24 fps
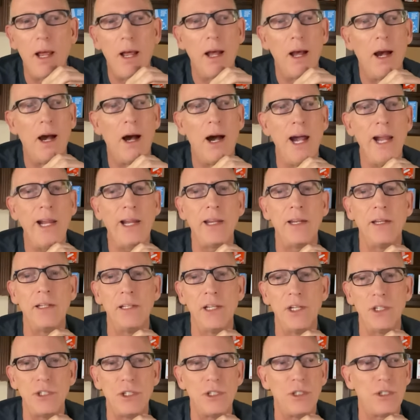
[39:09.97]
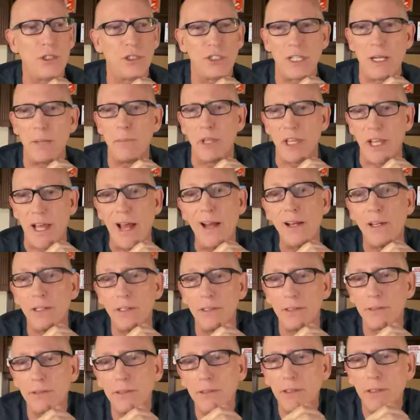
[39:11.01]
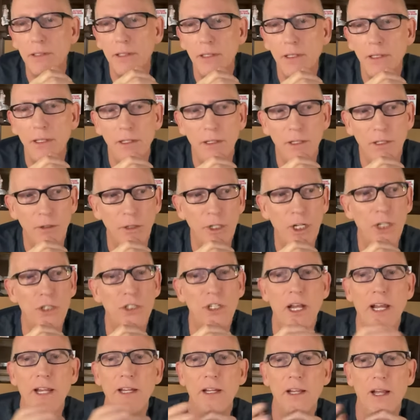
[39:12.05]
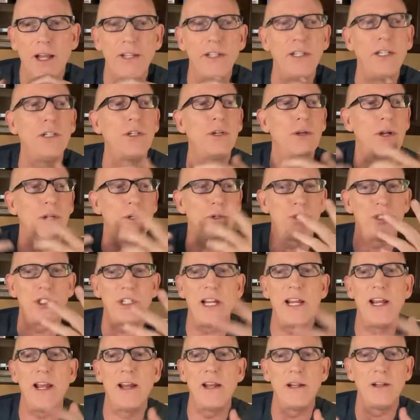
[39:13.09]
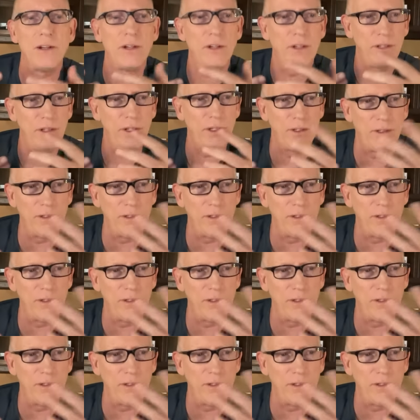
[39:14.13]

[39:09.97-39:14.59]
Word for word: I can listen to some of that, because I need to understand,